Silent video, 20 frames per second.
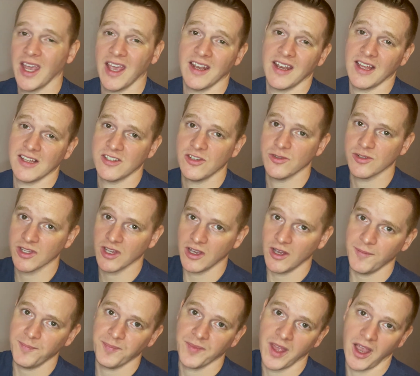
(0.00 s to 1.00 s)
And as you
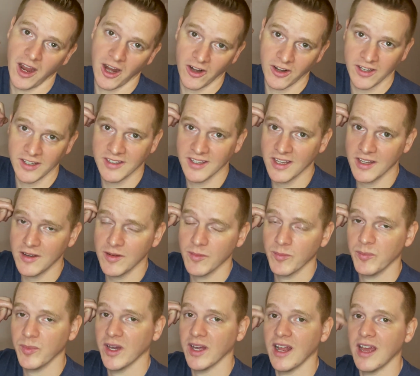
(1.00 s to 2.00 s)
saw, I already did,
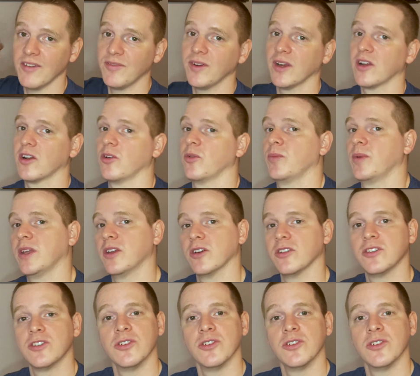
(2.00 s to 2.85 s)
but I figured it would be good